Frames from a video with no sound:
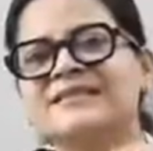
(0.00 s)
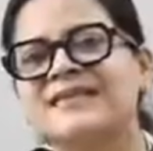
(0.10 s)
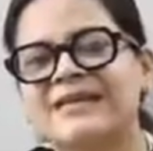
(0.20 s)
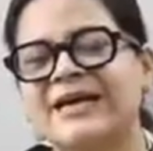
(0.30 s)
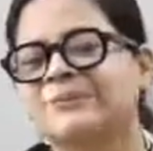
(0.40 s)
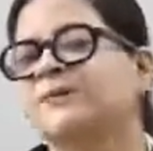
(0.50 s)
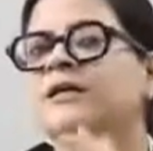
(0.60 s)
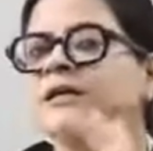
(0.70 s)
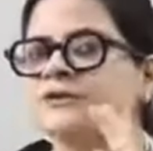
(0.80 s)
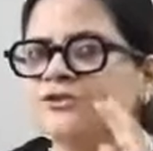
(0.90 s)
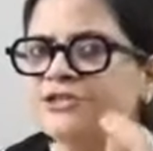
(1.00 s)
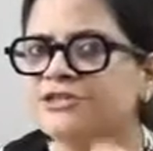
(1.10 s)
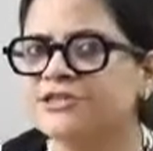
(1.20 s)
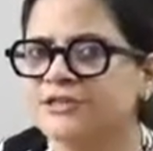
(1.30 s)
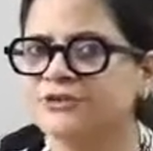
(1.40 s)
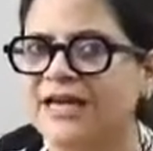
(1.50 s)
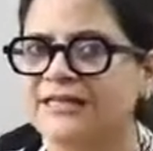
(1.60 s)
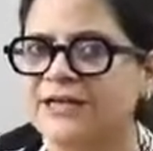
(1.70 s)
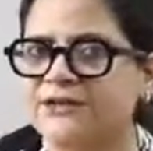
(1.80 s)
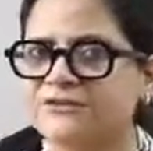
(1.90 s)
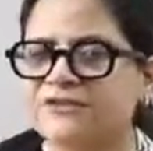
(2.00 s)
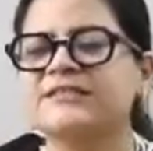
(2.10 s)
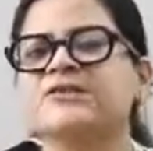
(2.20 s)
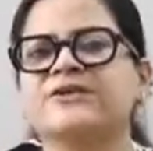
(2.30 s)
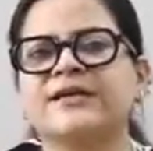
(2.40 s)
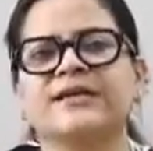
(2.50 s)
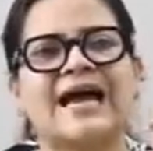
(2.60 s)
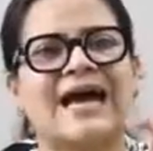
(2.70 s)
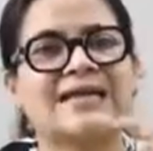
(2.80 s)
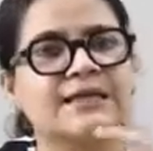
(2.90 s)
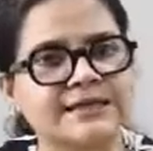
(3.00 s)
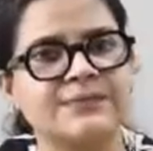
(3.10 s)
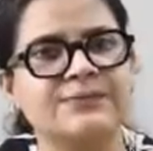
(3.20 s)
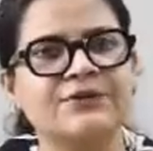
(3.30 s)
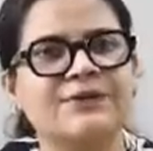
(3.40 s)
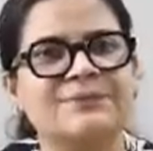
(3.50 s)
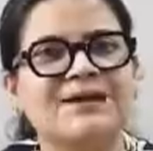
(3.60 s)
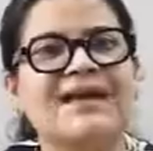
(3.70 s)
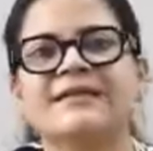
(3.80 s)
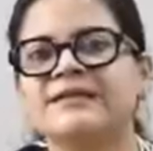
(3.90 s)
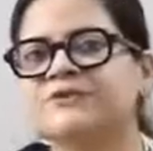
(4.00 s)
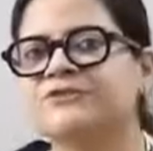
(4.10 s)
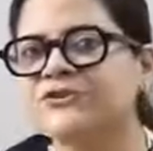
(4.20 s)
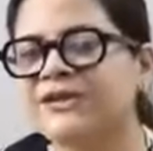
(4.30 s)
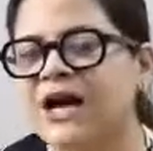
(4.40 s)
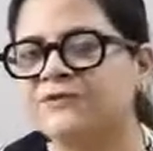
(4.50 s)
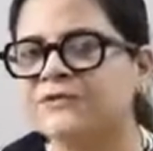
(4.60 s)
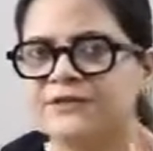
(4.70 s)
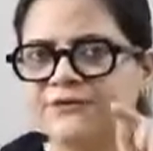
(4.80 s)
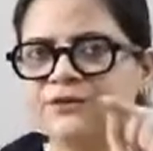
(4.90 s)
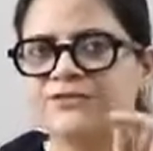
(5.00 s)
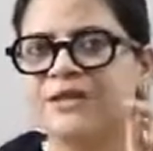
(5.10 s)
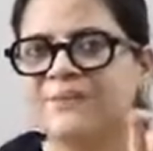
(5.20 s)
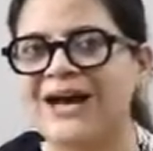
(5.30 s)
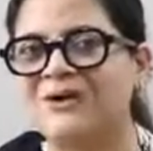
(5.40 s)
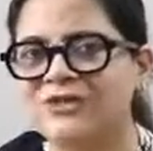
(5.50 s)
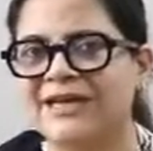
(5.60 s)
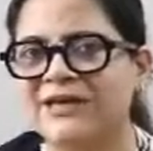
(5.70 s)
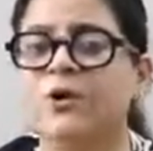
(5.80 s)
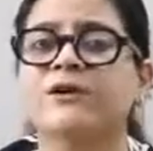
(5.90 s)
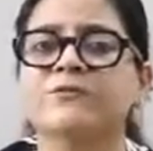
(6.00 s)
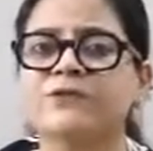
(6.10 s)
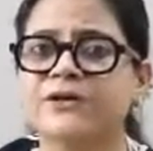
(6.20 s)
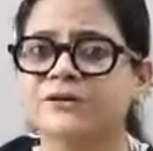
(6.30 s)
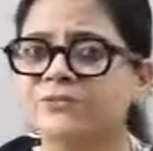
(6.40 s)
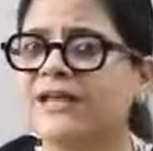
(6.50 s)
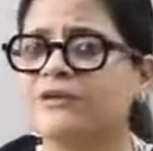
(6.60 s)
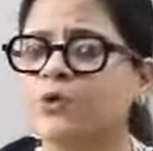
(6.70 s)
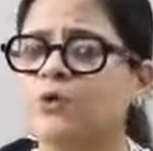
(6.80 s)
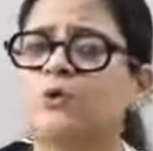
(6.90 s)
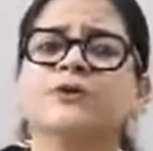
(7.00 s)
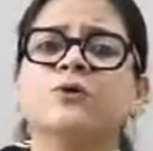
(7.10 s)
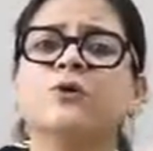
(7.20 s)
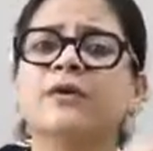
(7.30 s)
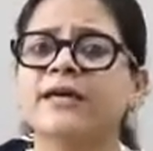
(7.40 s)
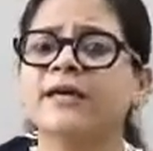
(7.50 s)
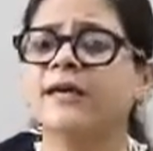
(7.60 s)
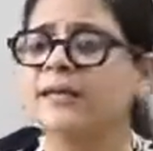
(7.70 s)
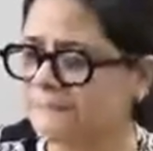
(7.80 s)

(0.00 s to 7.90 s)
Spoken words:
skin type. So just stick to that kind of a sunscreen and keep reapplying it after 3 hours if you're stepping out again, or if you're even at home and cooking,